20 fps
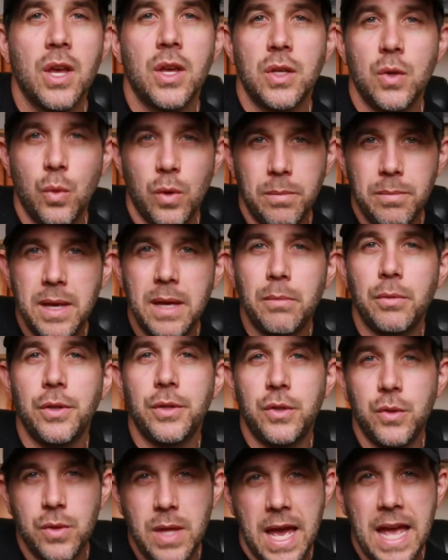you want to be able to
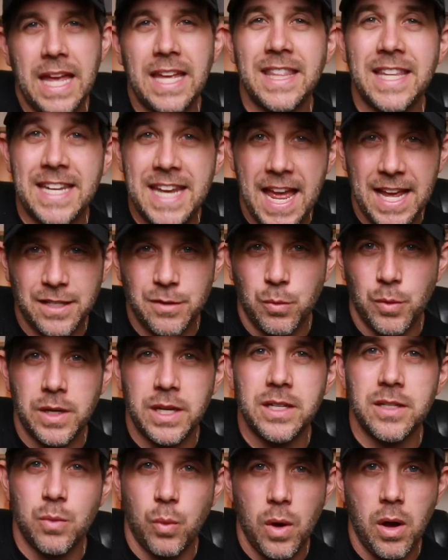do that in the next one
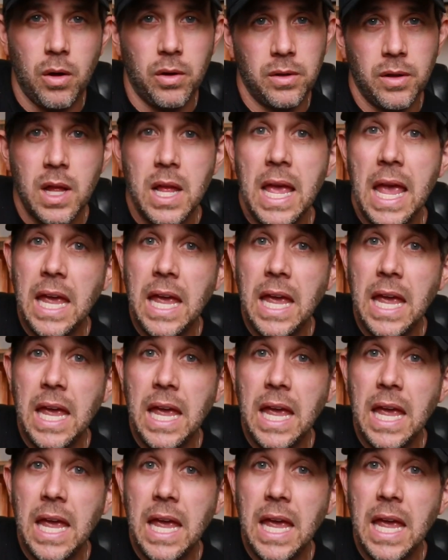as well.